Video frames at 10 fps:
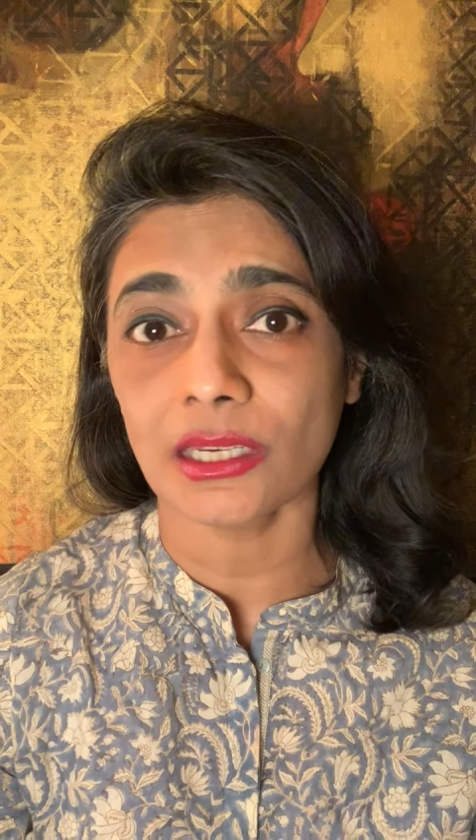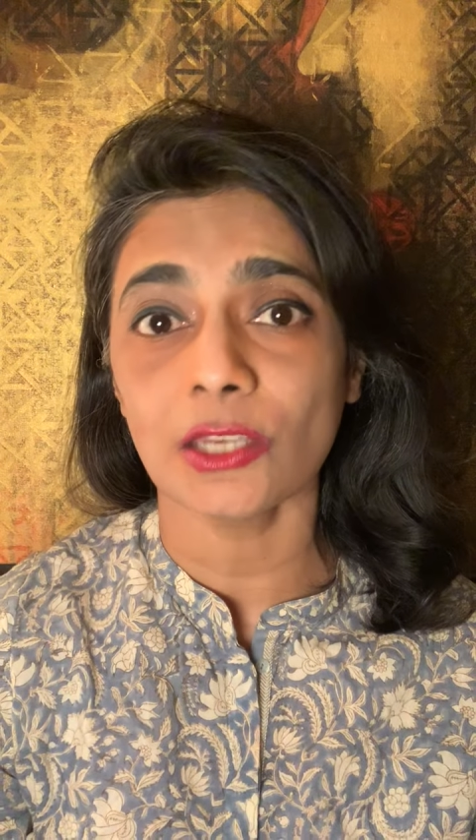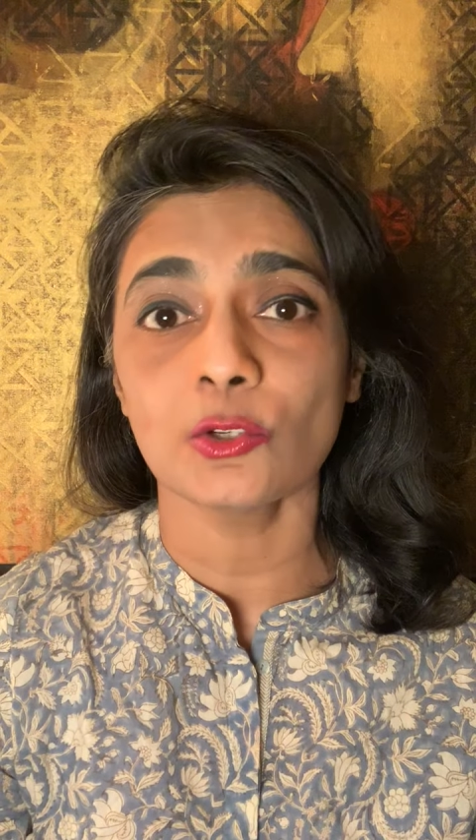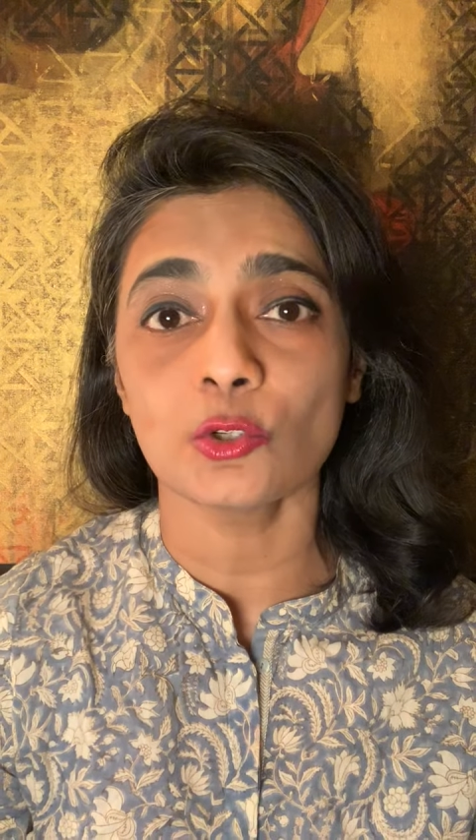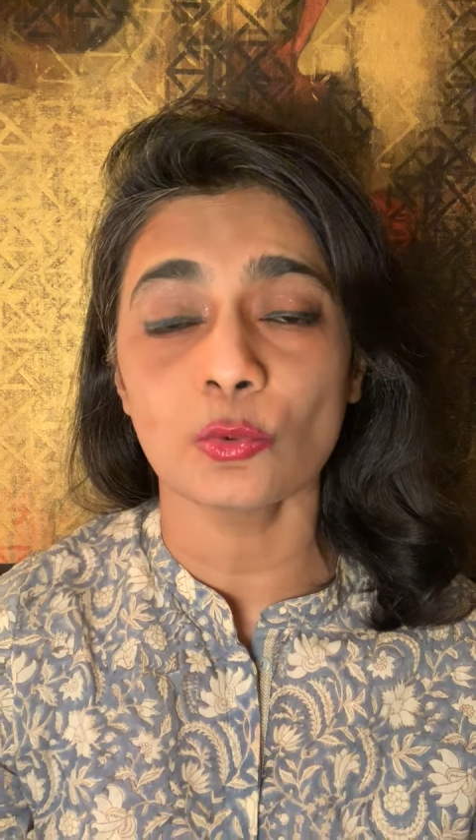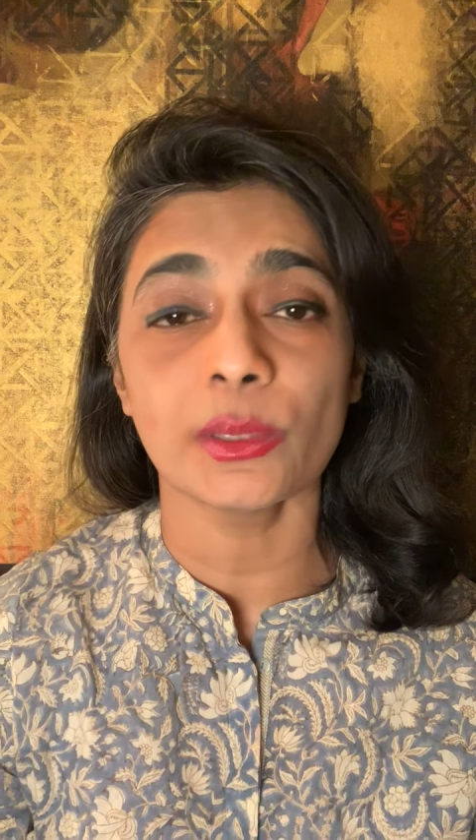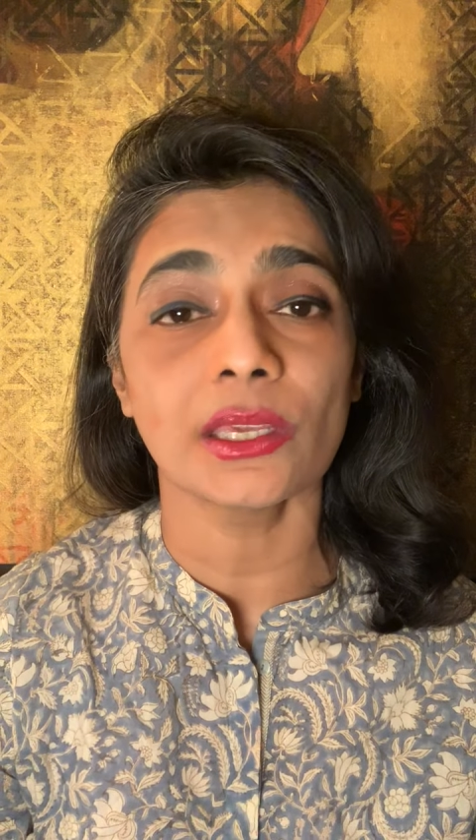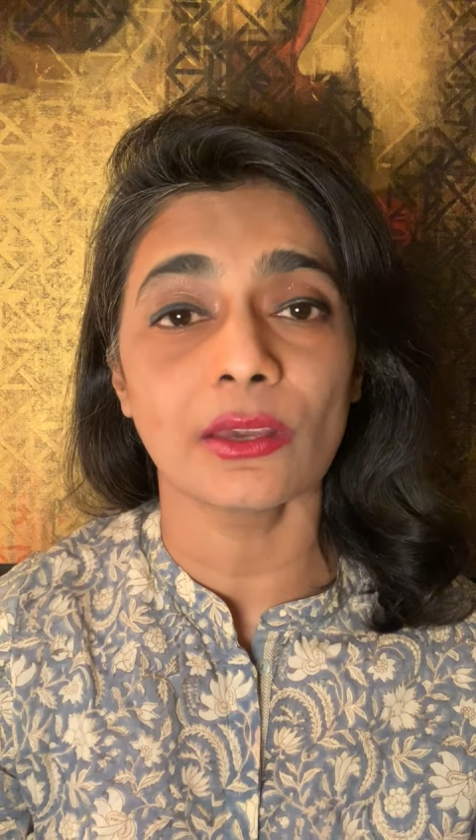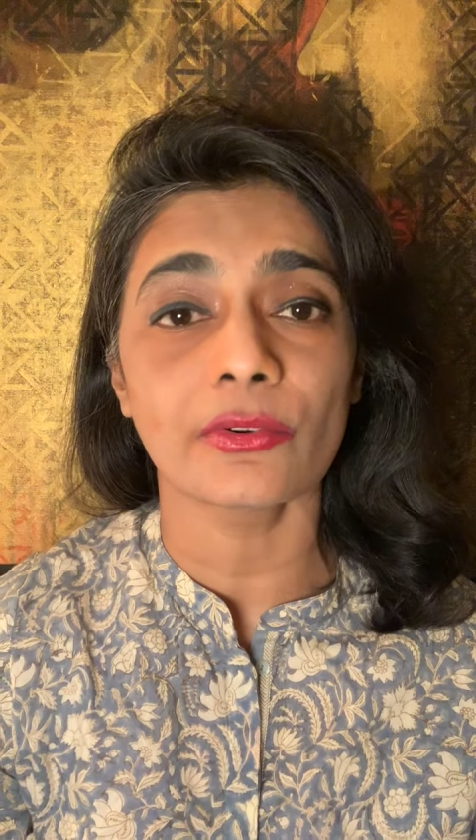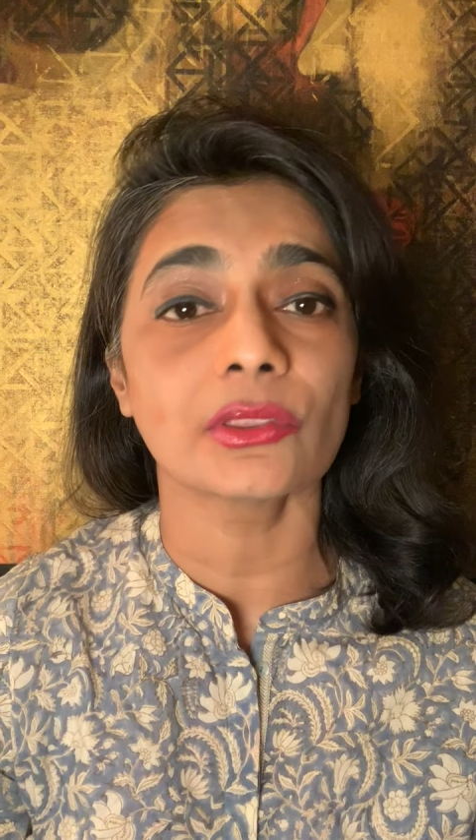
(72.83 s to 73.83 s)
need to be
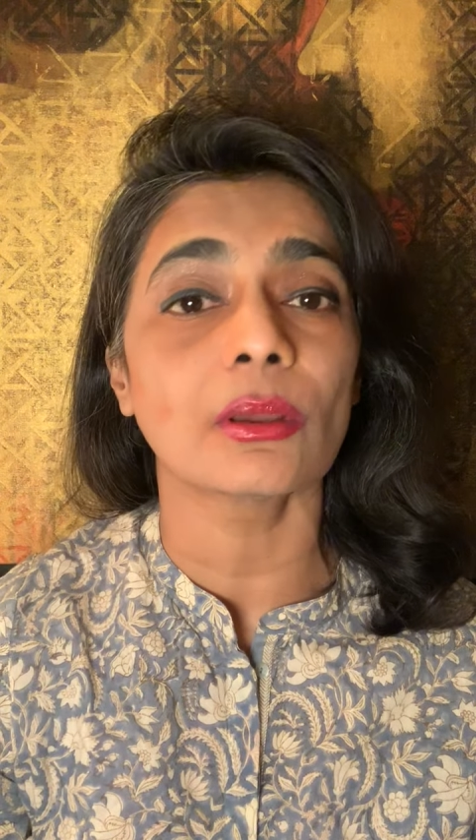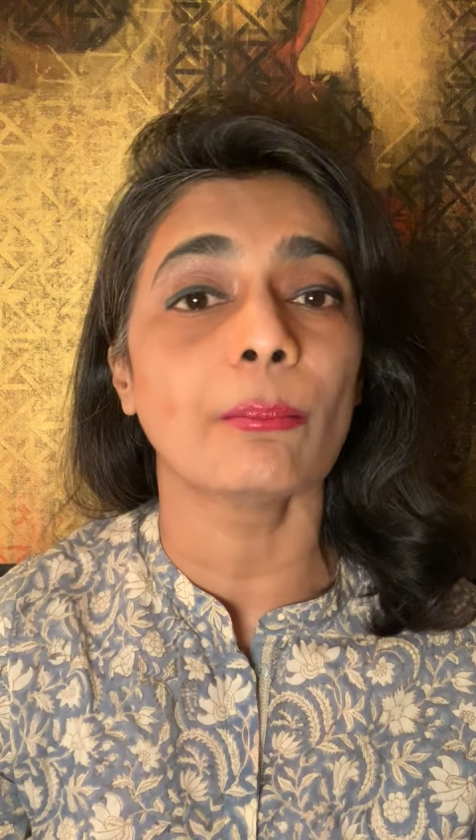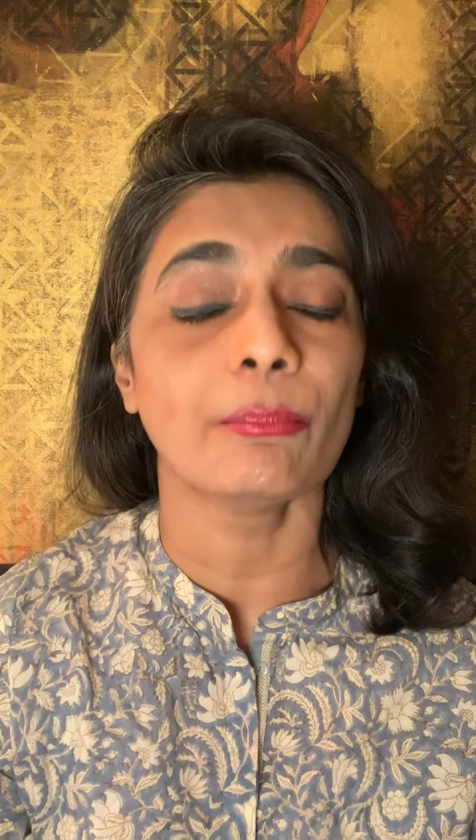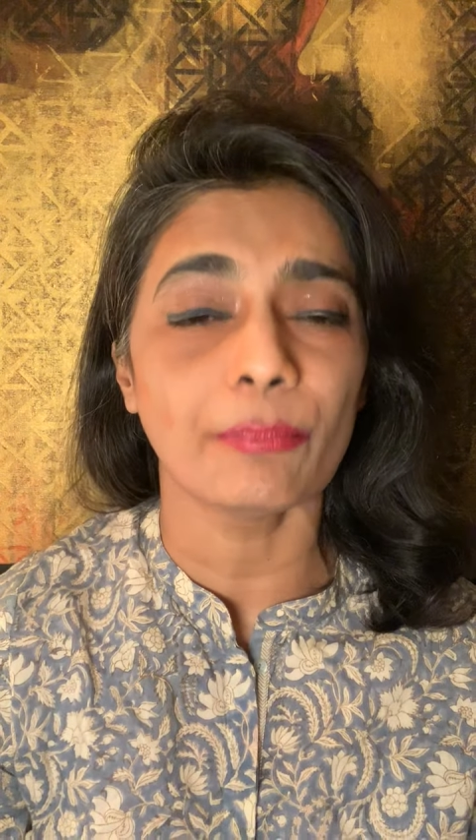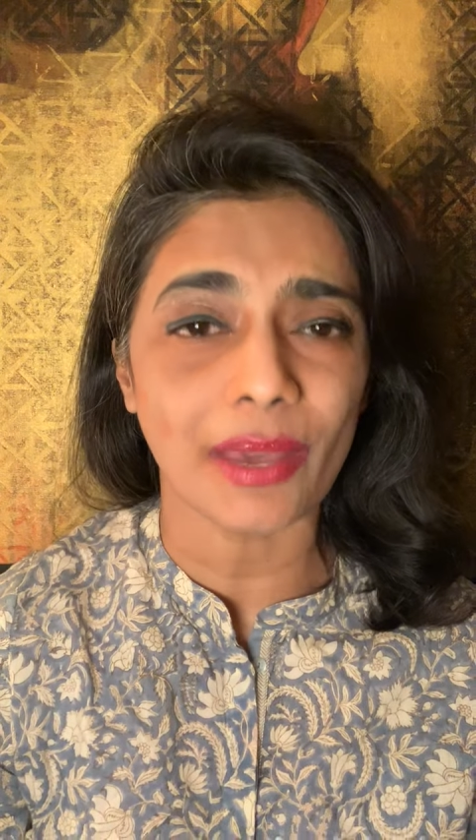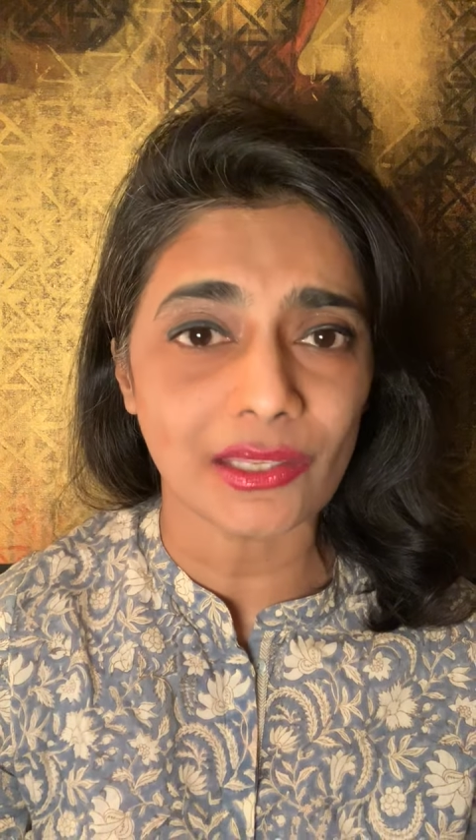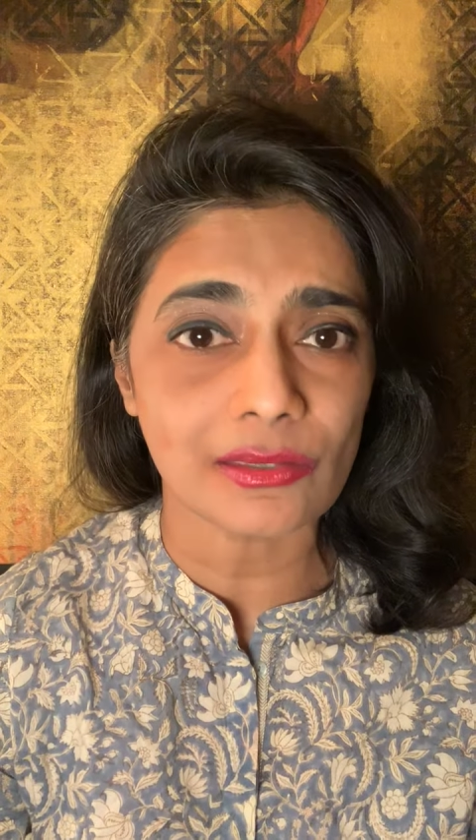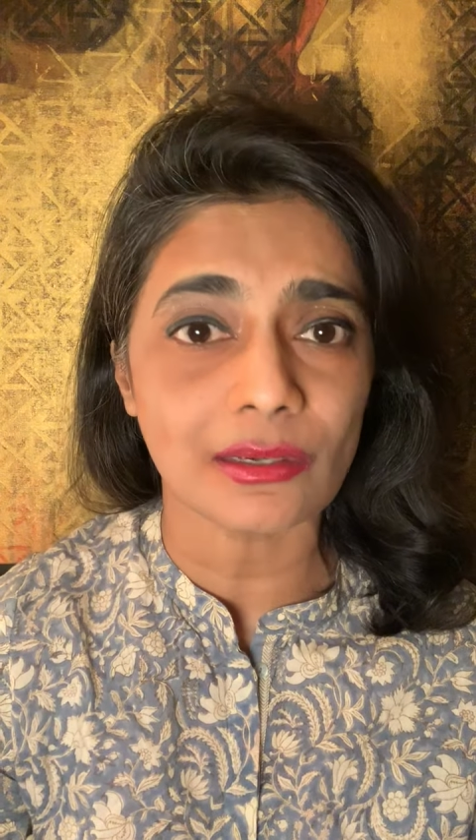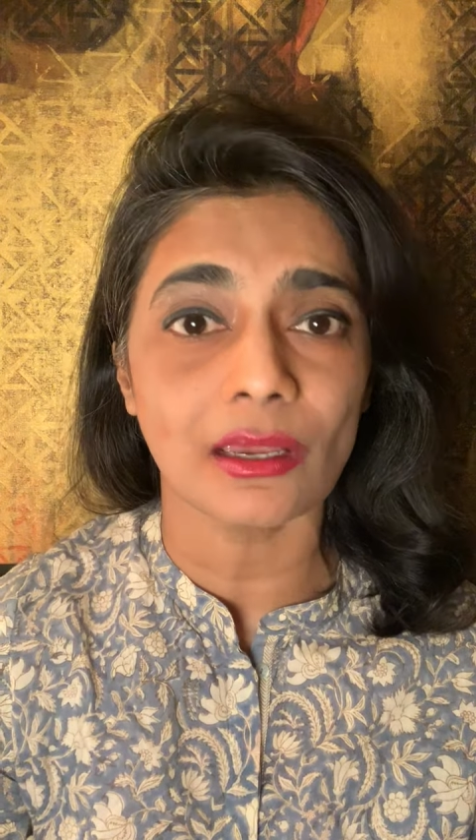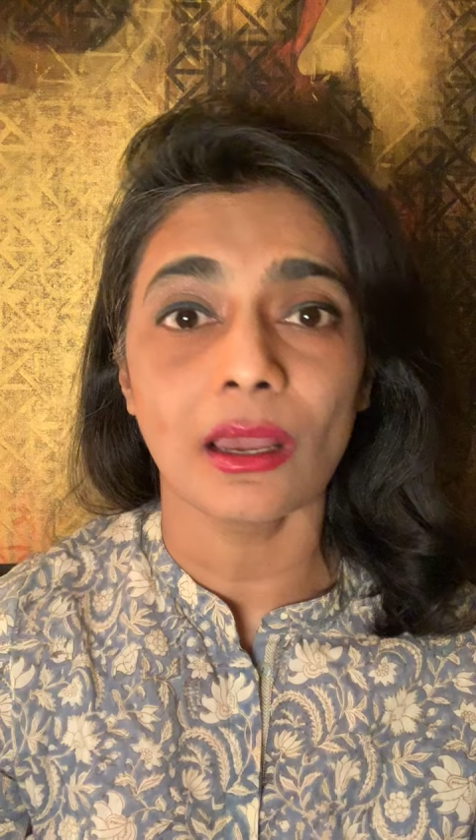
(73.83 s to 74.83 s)
given the
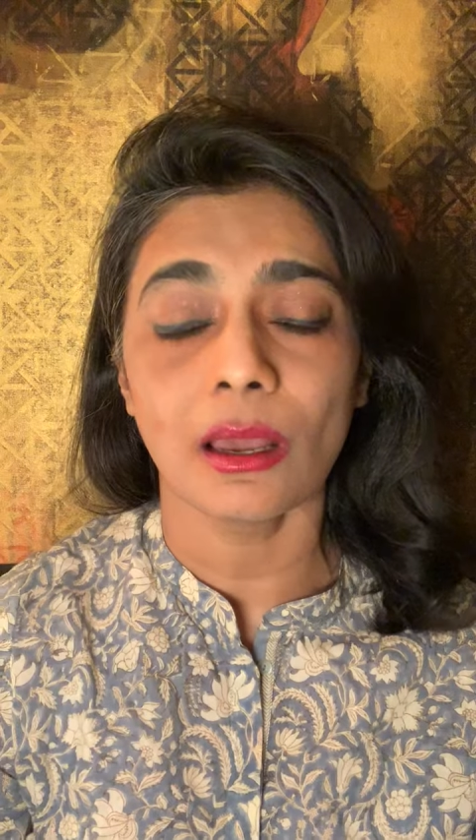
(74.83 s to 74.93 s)
best